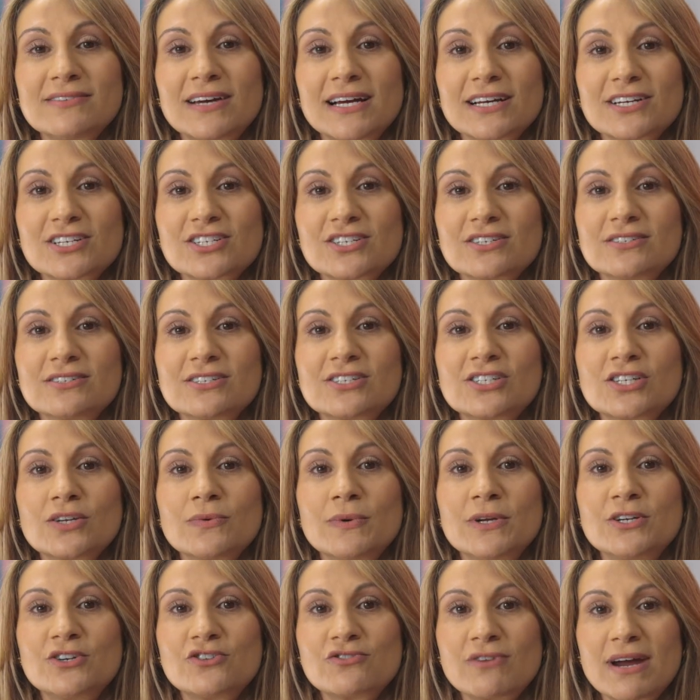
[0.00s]
actions
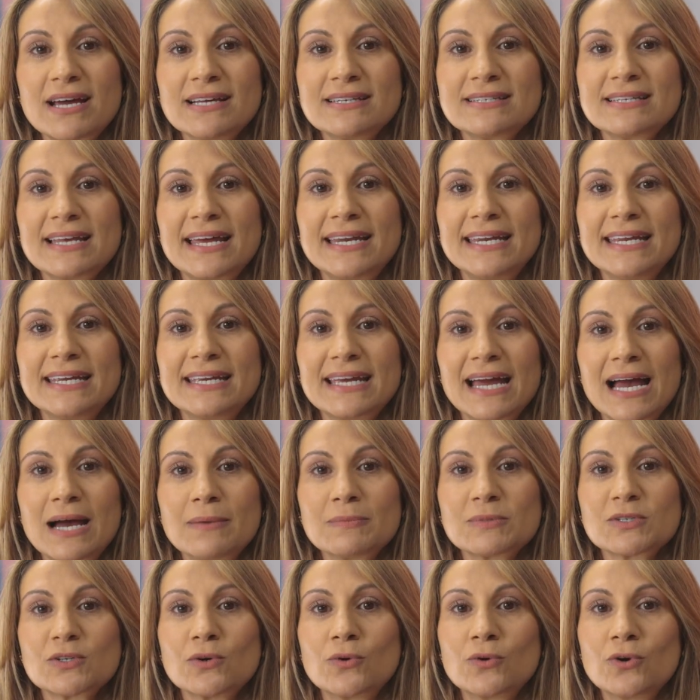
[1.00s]
to address any
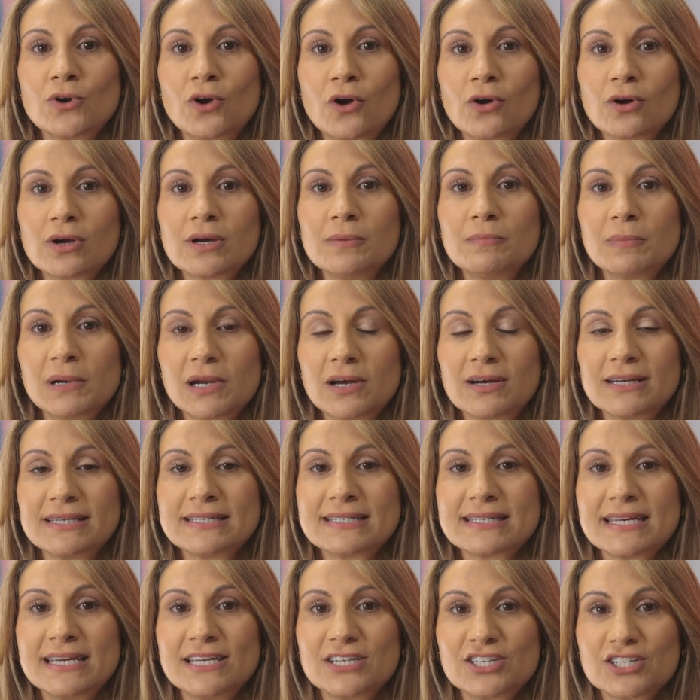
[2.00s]
gaps or
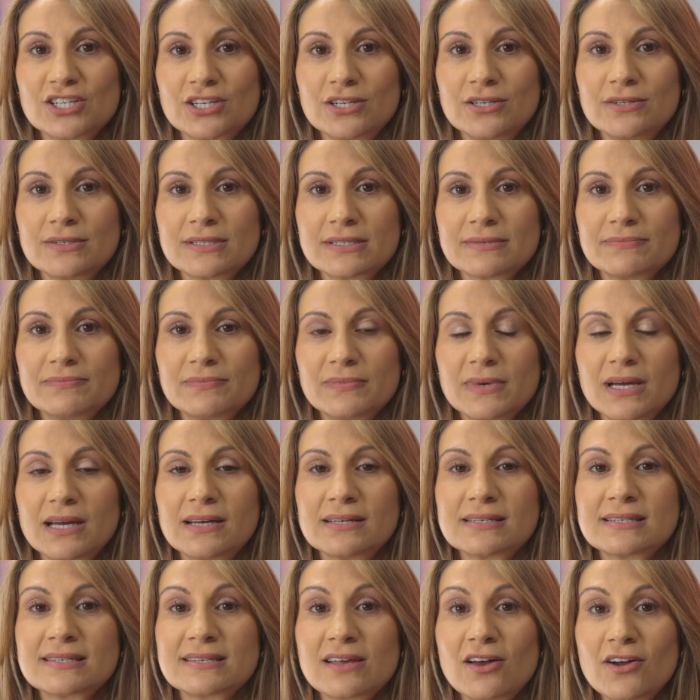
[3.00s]
non-compliance issues.
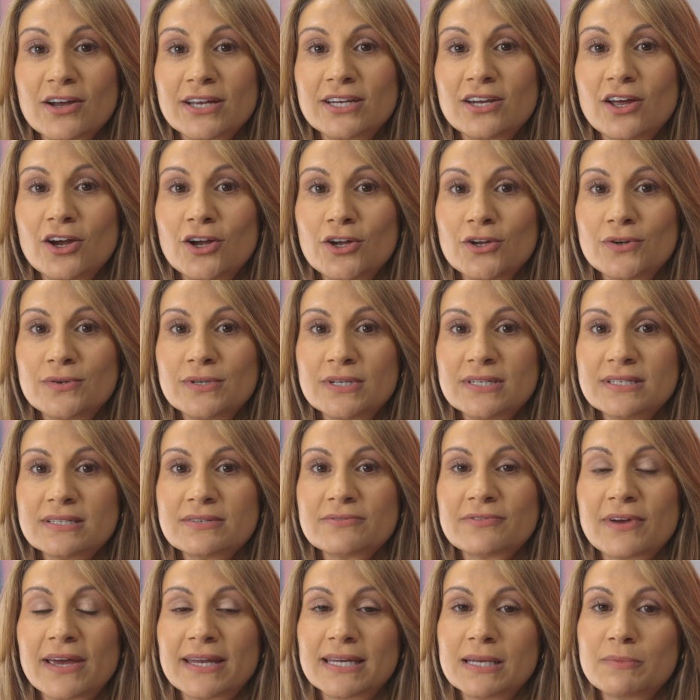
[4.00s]
Assign owners
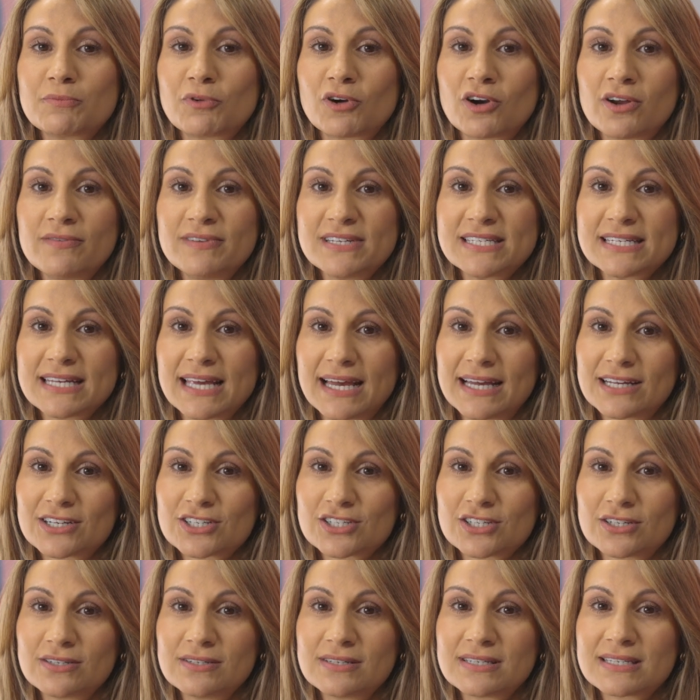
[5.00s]
for any privacy
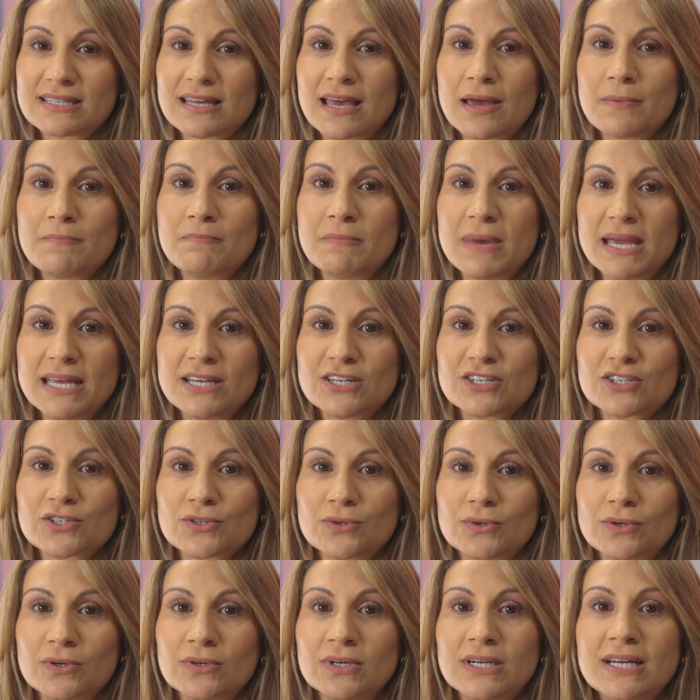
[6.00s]
actions and make
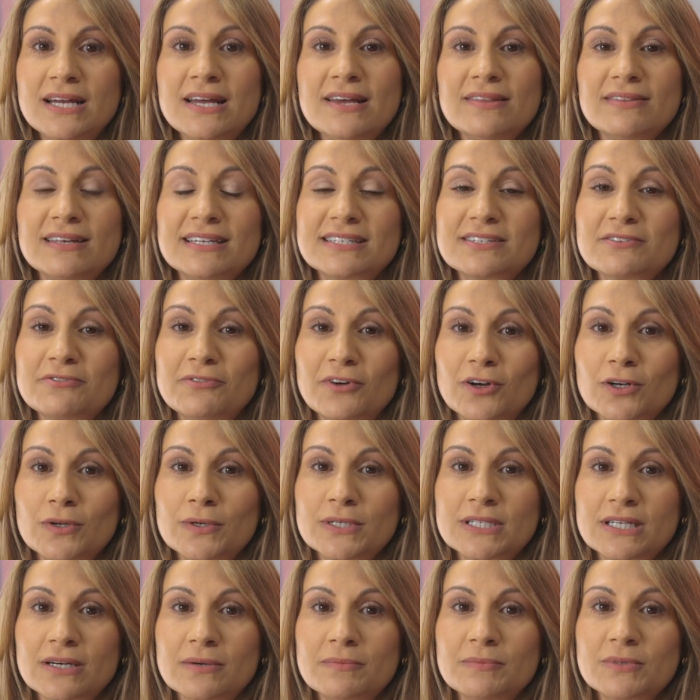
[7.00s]
sure these are
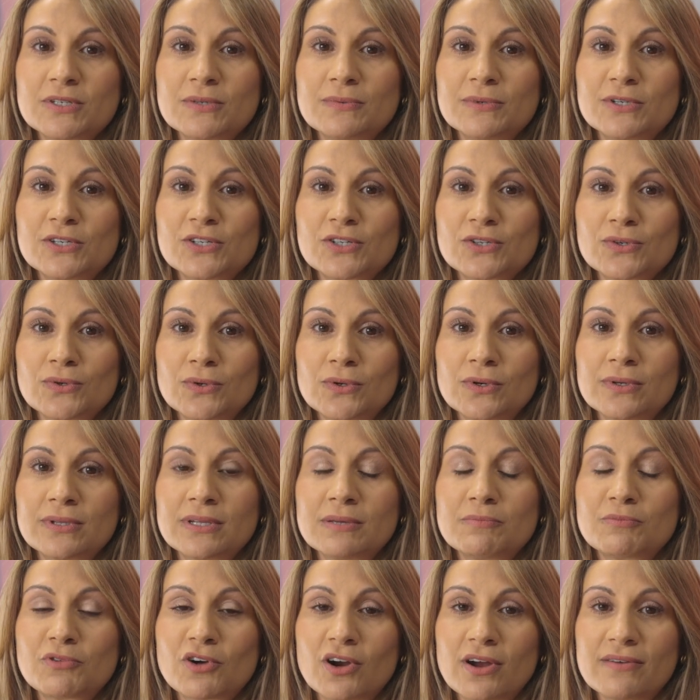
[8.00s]
followed up to ensure
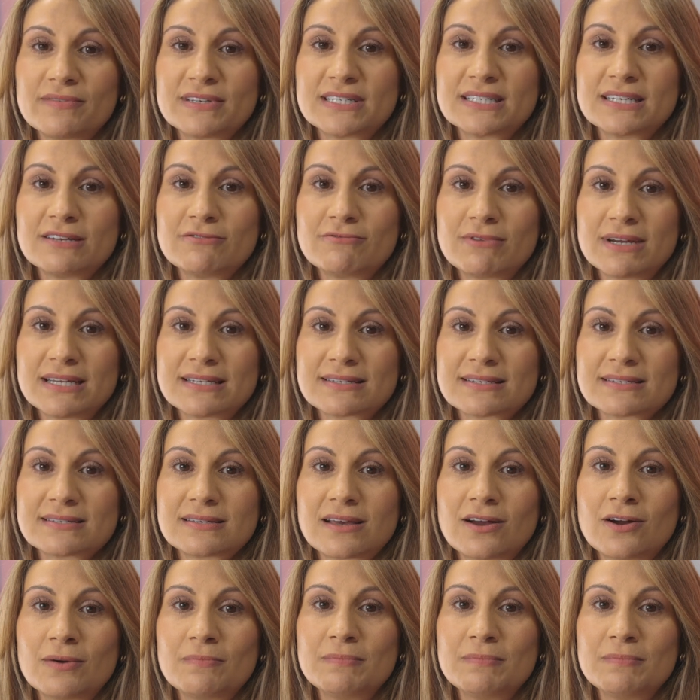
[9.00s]
that privacy risks are